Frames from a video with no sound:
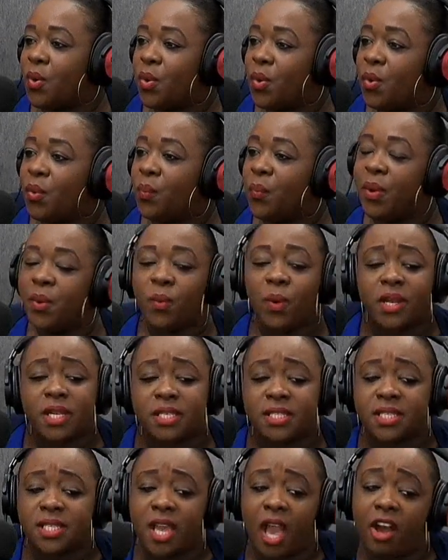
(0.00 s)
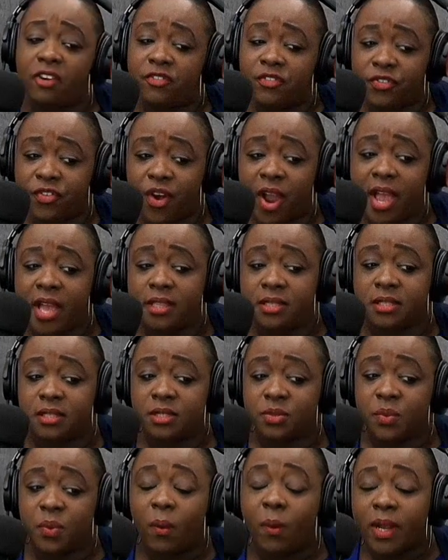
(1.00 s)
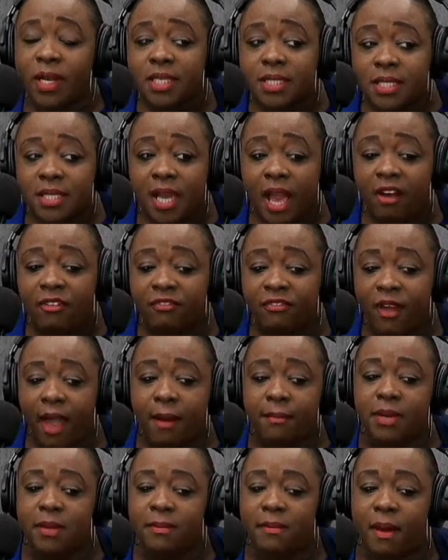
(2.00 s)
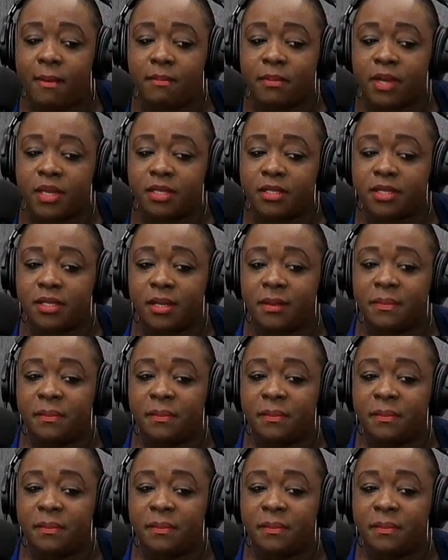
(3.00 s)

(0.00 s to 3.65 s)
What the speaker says: We want to see our friends. We want to see our family members.